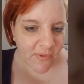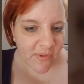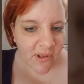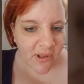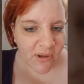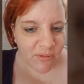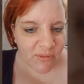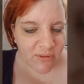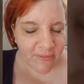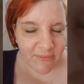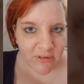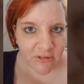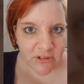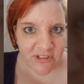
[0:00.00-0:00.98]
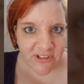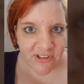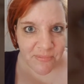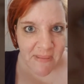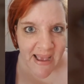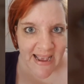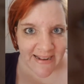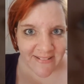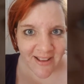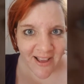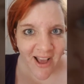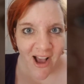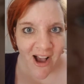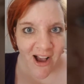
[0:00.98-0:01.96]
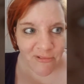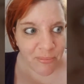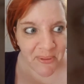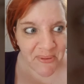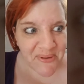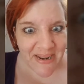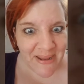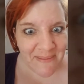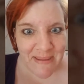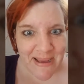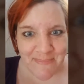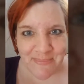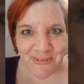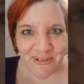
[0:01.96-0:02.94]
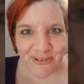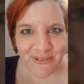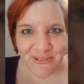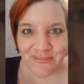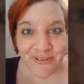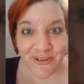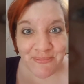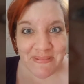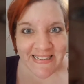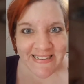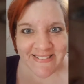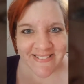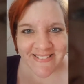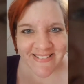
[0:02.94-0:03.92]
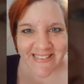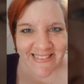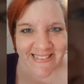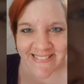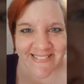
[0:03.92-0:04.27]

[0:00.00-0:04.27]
Oh God, this is mad. I've woken up absolutely full of beans.